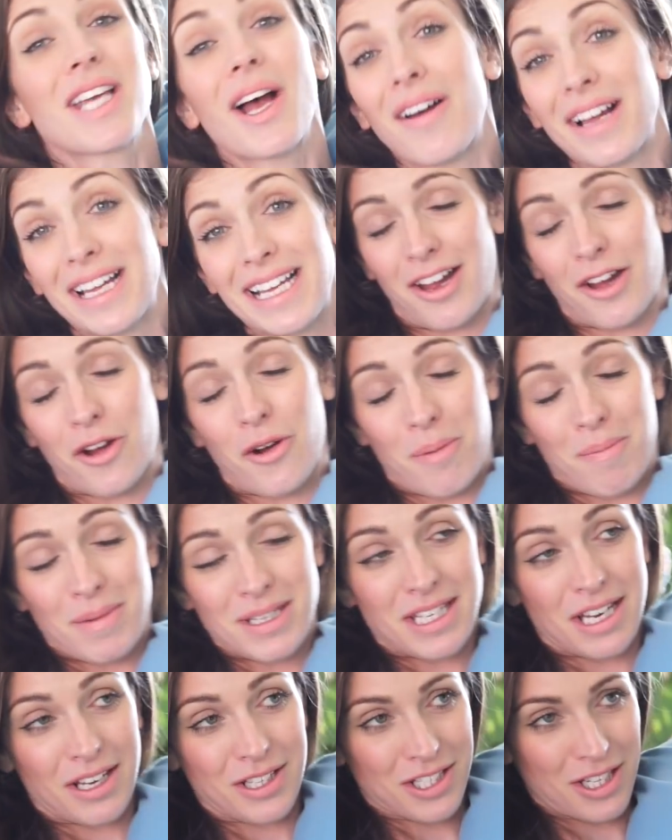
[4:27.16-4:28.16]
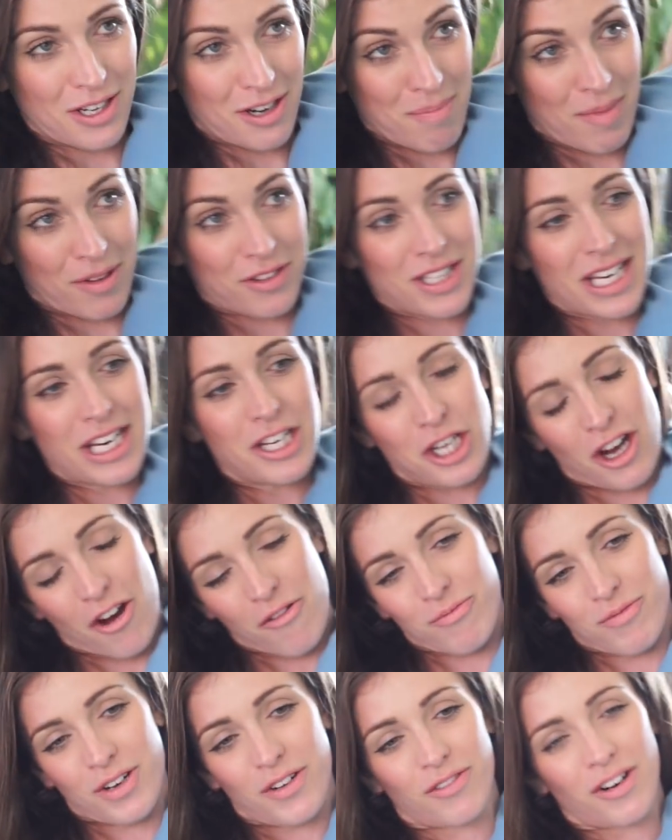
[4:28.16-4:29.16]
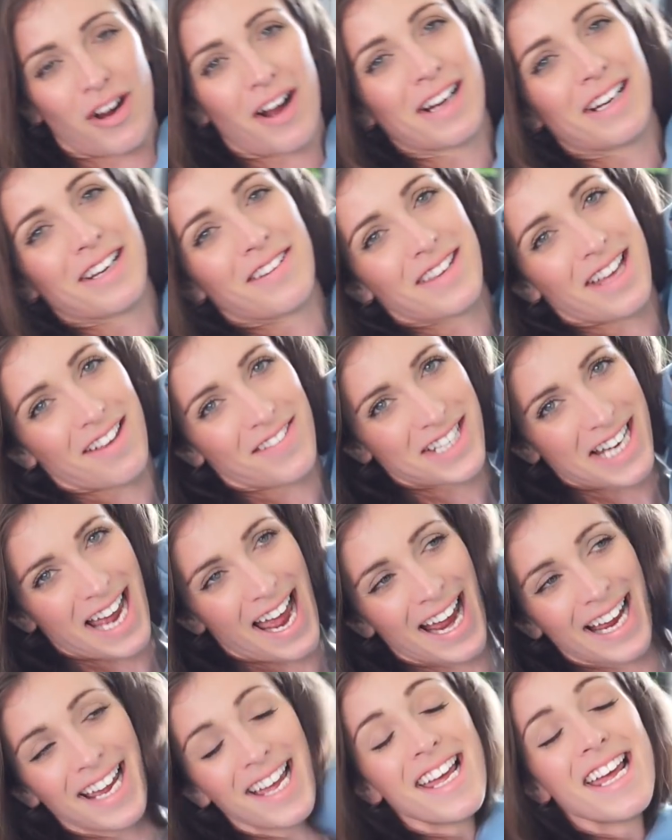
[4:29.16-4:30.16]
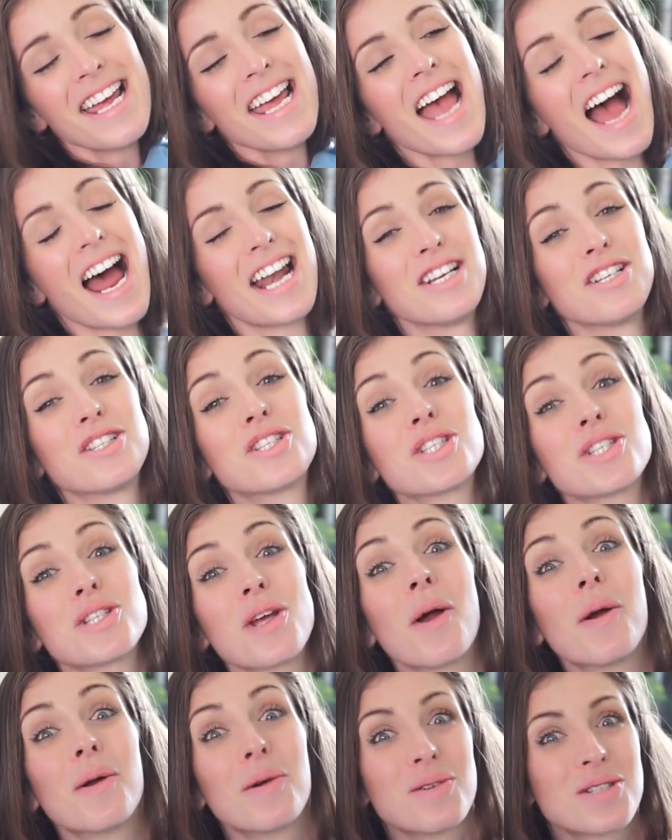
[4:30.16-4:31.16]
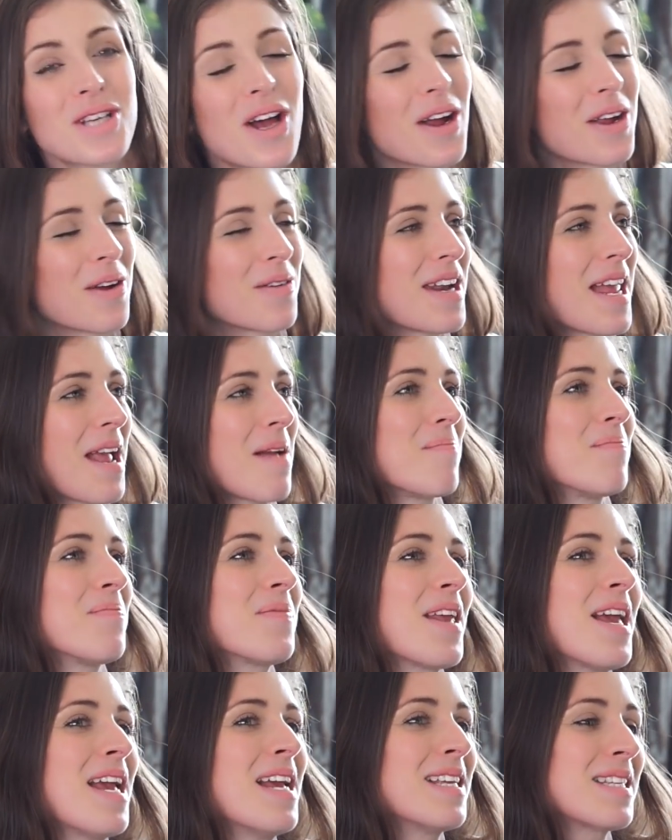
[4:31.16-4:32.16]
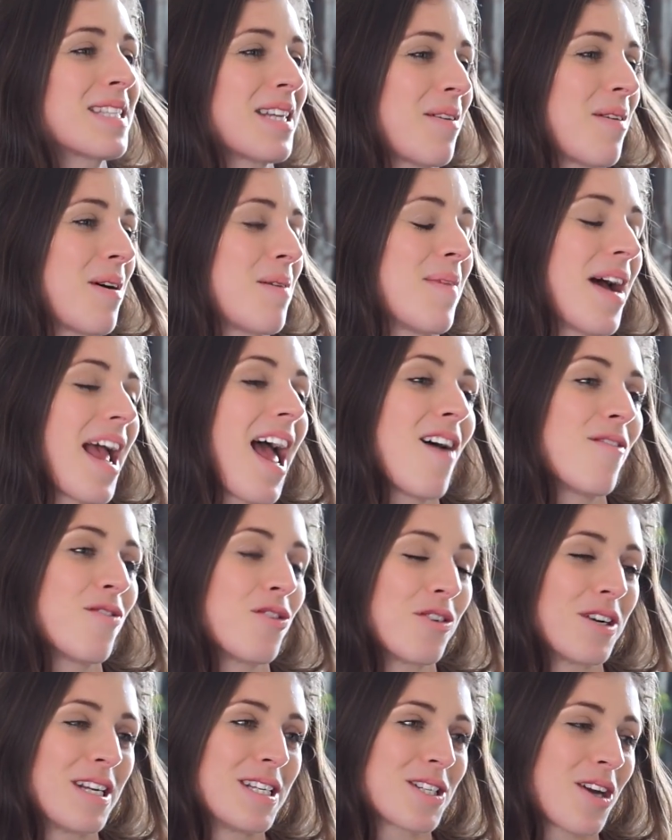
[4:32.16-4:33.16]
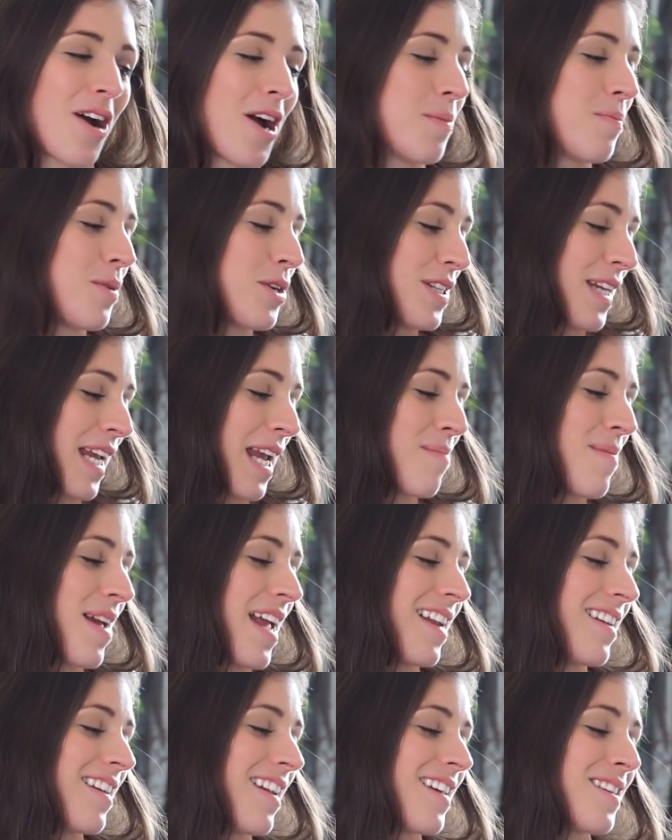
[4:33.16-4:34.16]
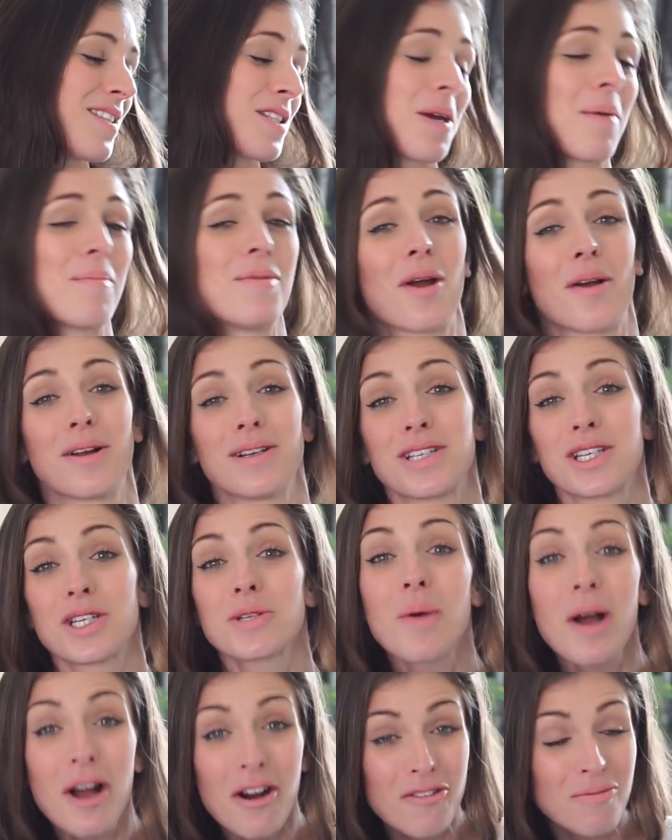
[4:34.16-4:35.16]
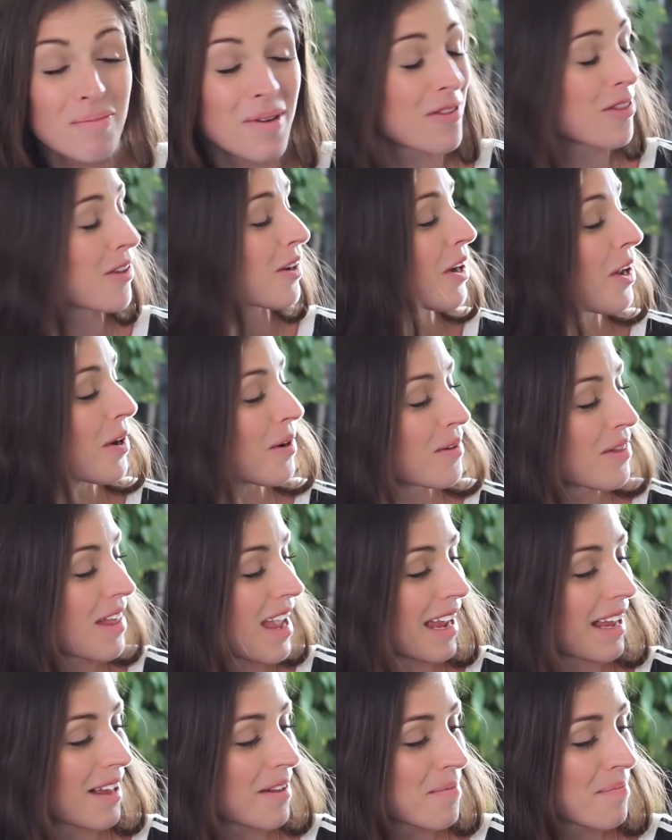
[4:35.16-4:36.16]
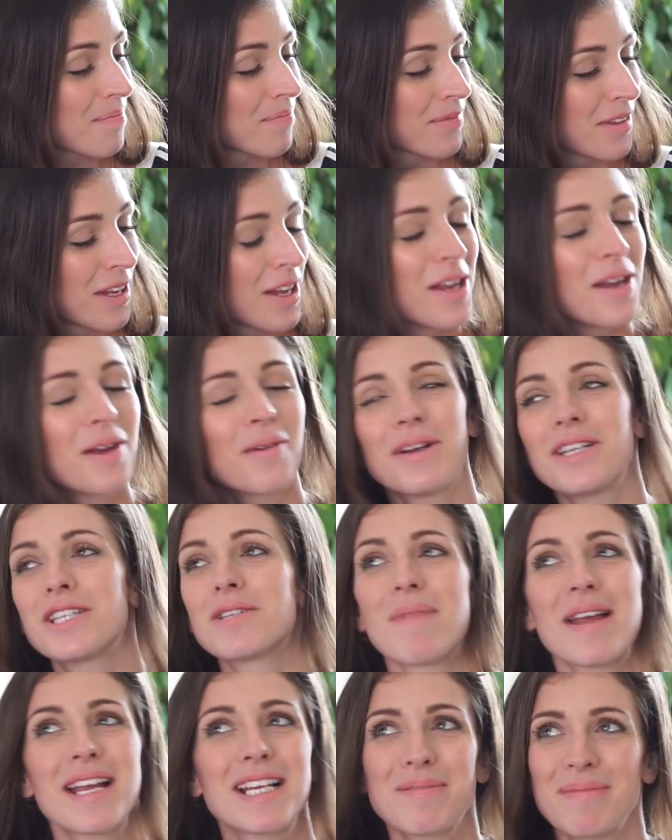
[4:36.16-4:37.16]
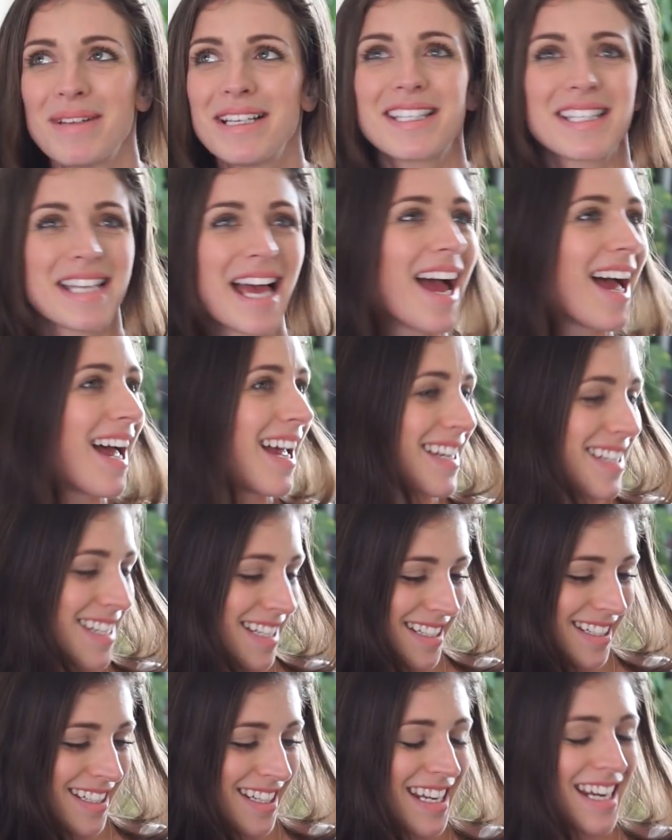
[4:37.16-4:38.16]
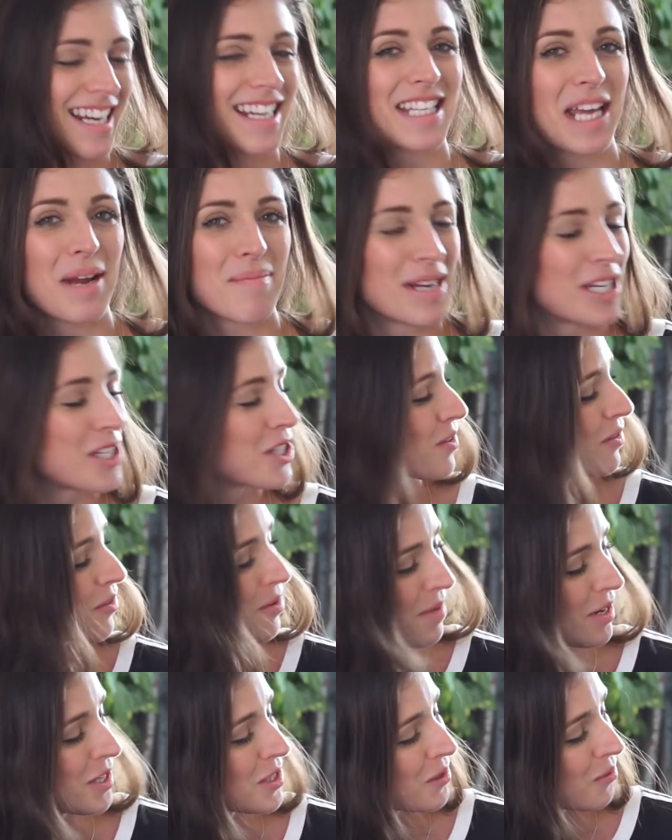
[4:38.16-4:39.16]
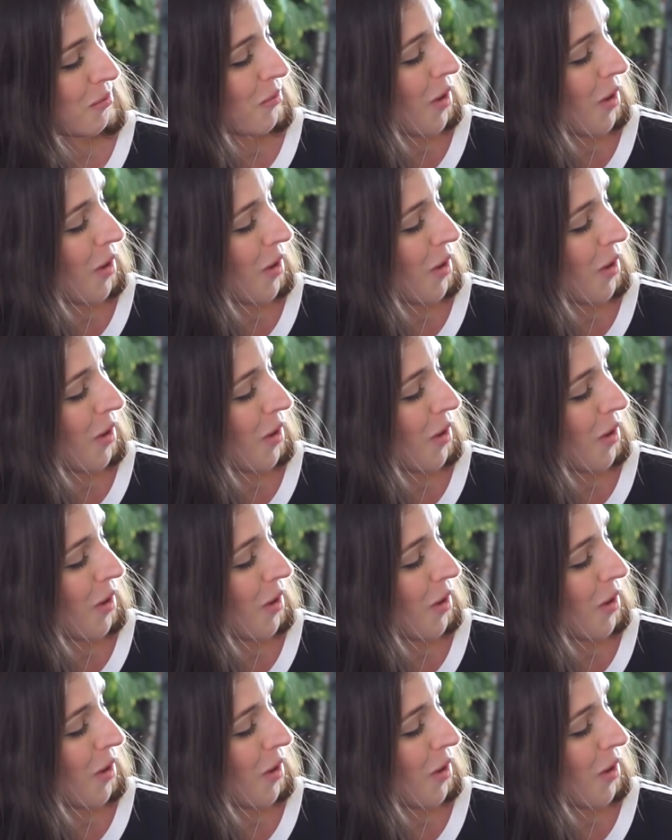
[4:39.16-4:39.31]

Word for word: tight. I got him a 6 to 9 month t-shirt from River Island the other day and it's so tight on him. So I have already started putting him in some 9 to 12 month clothing, which makes me sad because that means you're almost